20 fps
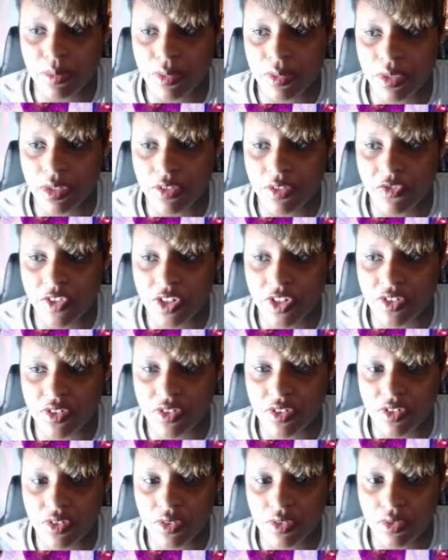part. Fudge
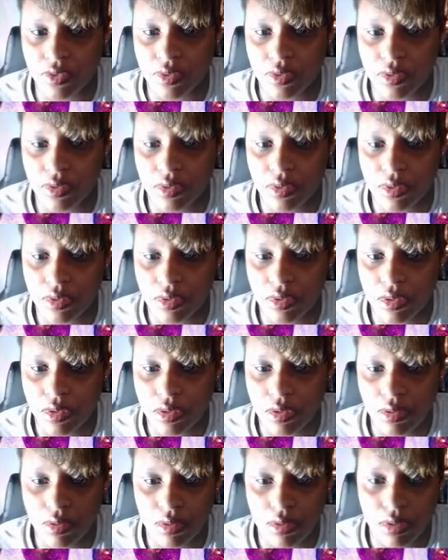the shoot.
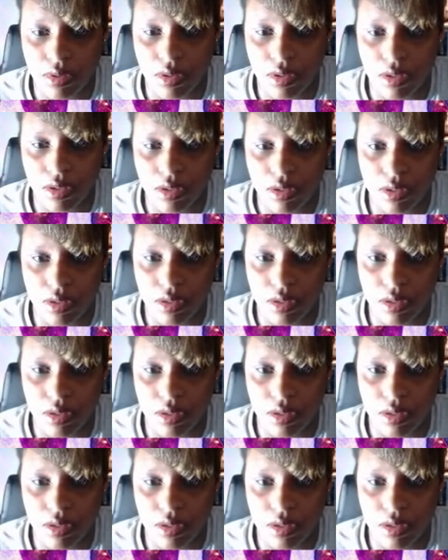Okay.